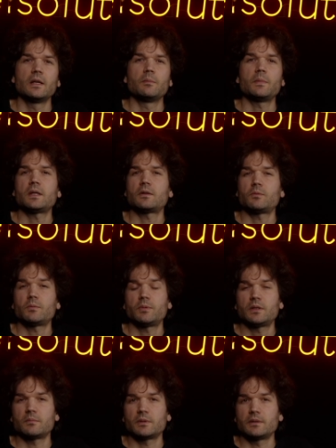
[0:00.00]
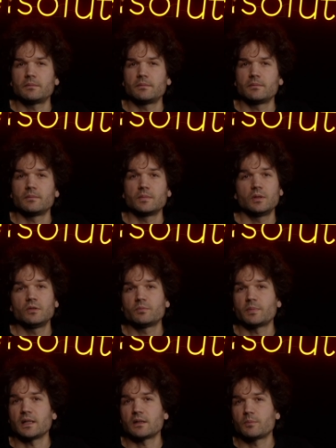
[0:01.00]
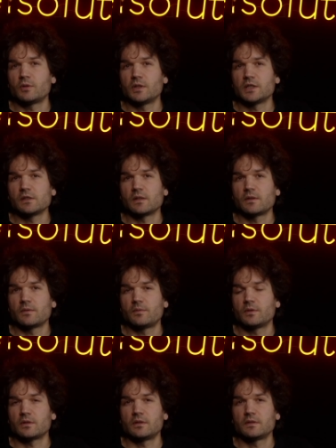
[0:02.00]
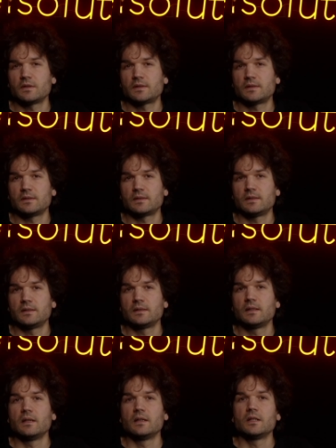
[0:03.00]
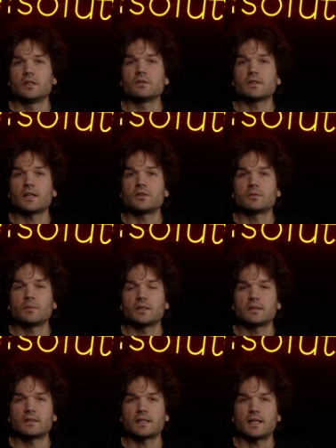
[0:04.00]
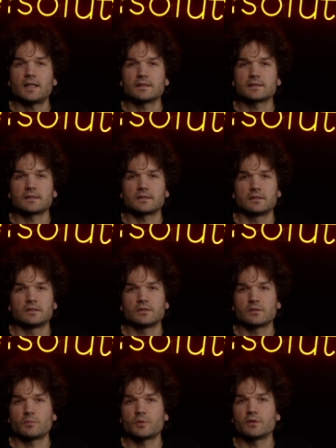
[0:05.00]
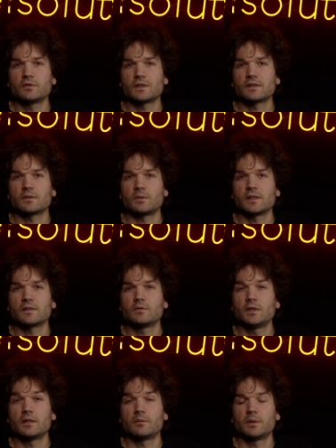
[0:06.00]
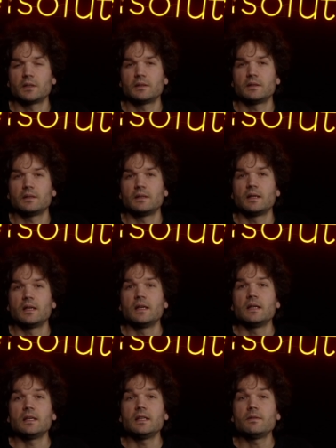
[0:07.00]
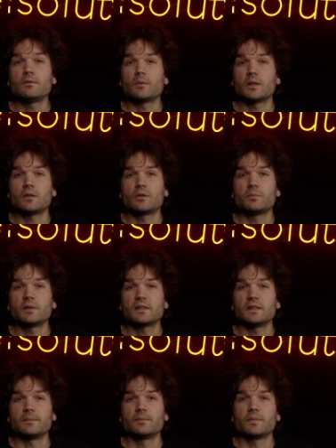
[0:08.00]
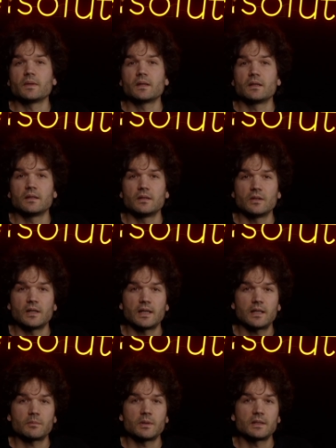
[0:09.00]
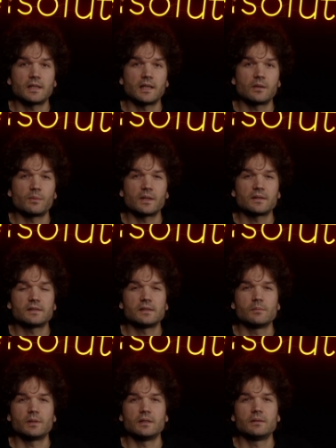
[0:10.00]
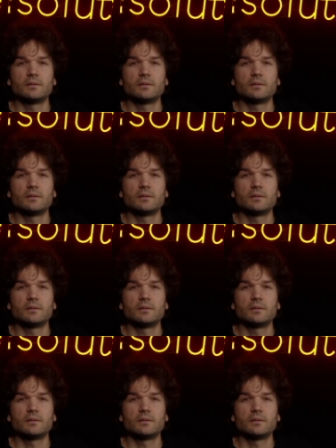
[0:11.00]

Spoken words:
Make it repeatable. Use bulk operations for consistency. Use automated tasks so the process runs reliably. Even when you're busy. Your admin takeaway is simple.